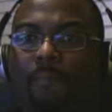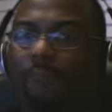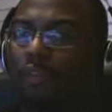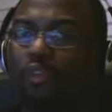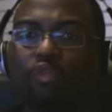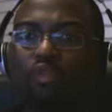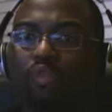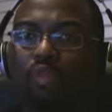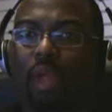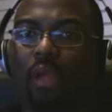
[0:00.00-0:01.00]
First
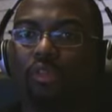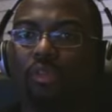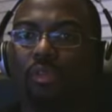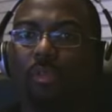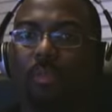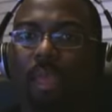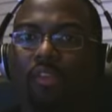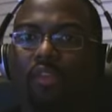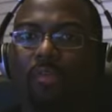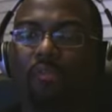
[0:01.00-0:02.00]
2 rounds,
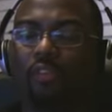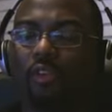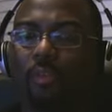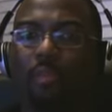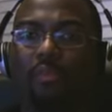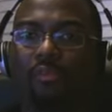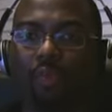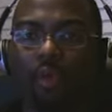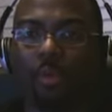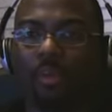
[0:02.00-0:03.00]
masterful
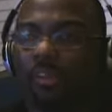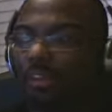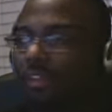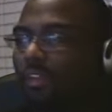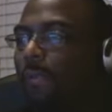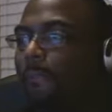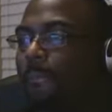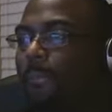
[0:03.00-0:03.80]
performance.